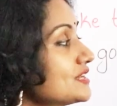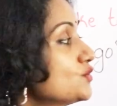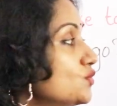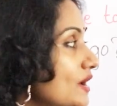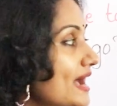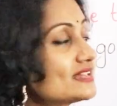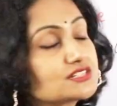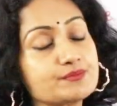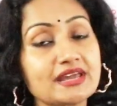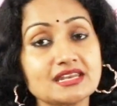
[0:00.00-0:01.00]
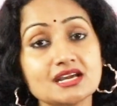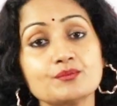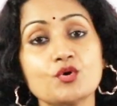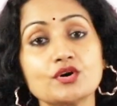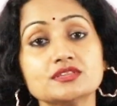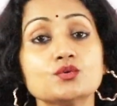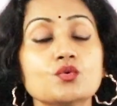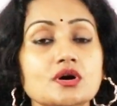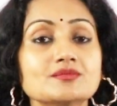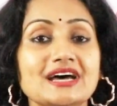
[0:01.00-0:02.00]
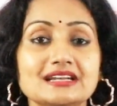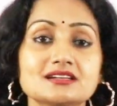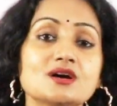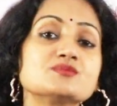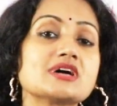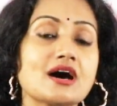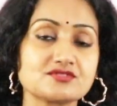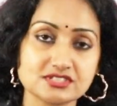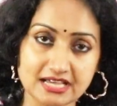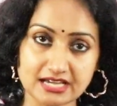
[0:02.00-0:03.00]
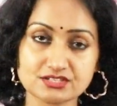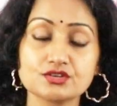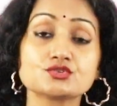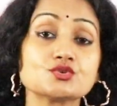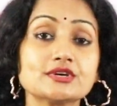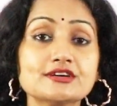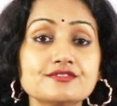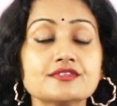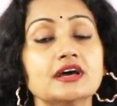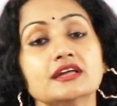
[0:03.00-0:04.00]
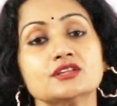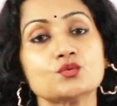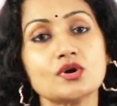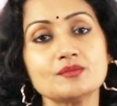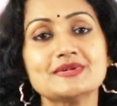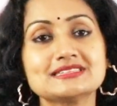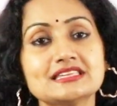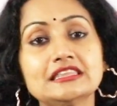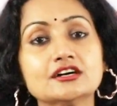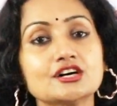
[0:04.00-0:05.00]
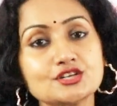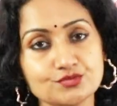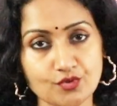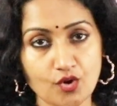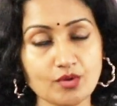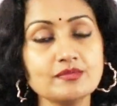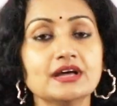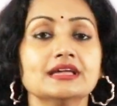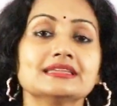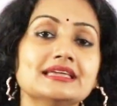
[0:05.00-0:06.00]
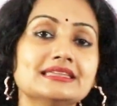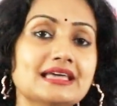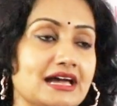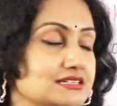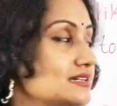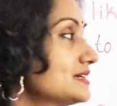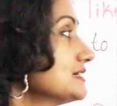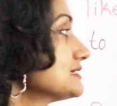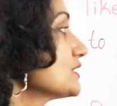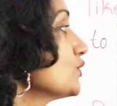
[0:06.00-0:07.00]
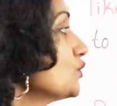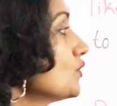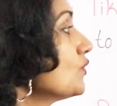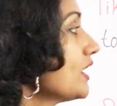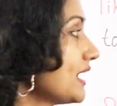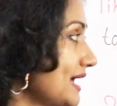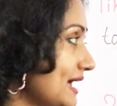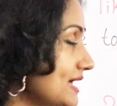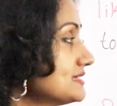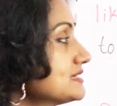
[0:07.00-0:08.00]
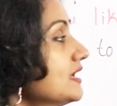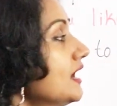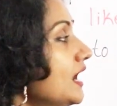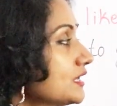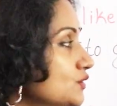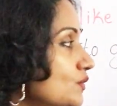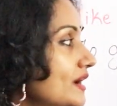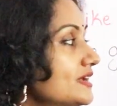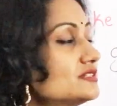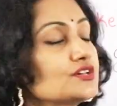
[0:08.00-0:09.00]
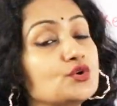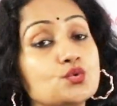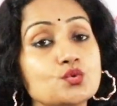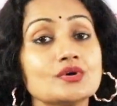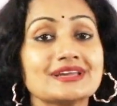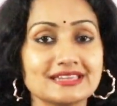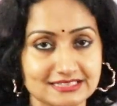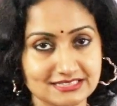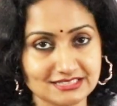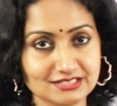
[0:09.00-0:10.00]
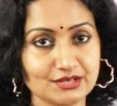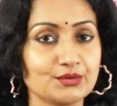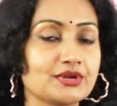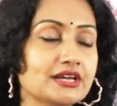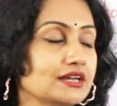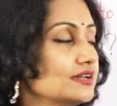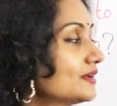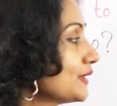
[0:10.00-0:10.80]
and who has depending upon the verb that comes after that. So if the verb is in third form, then that is who has, otherwise who is. Okay.